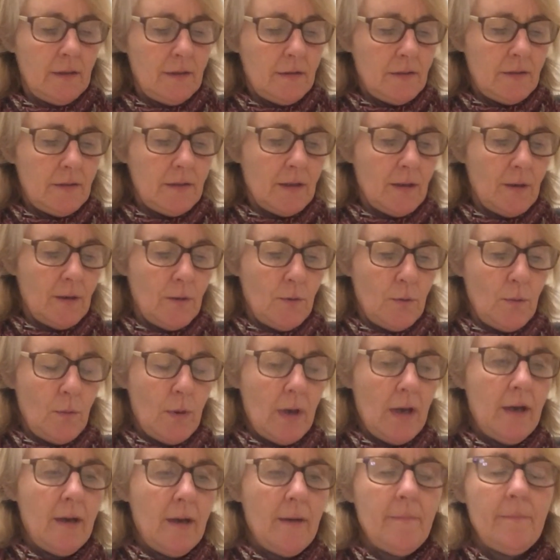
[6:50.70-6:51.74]
So
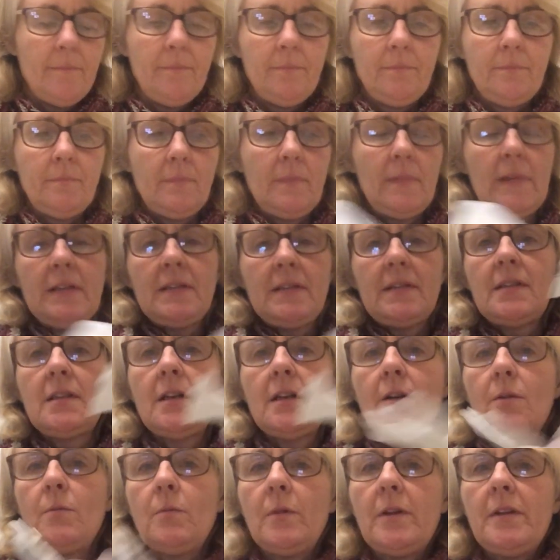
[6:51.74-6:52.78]
let's
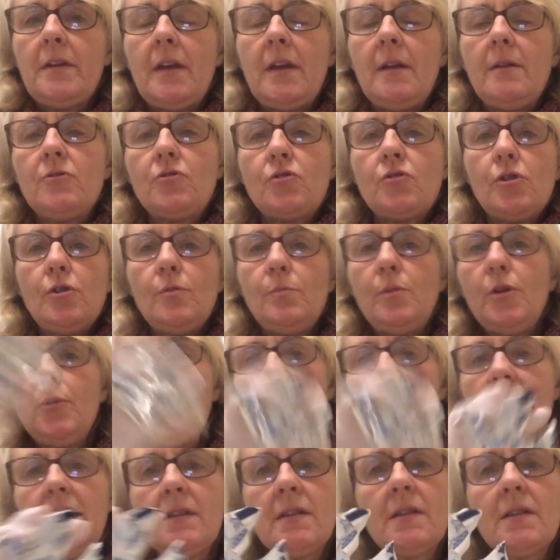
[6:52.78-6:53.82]
start with in true Blue
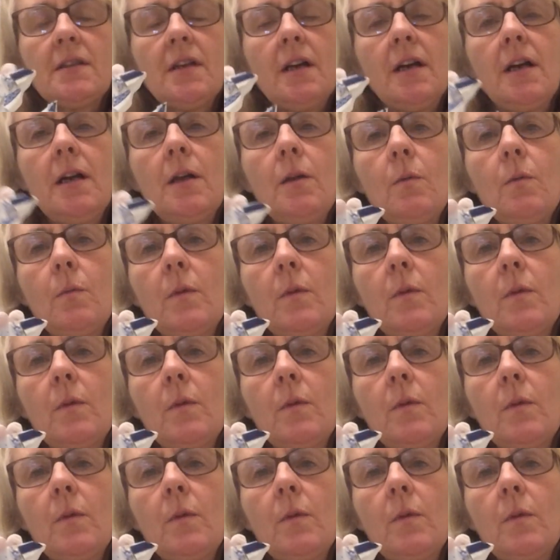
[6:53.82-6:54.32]
Peter style,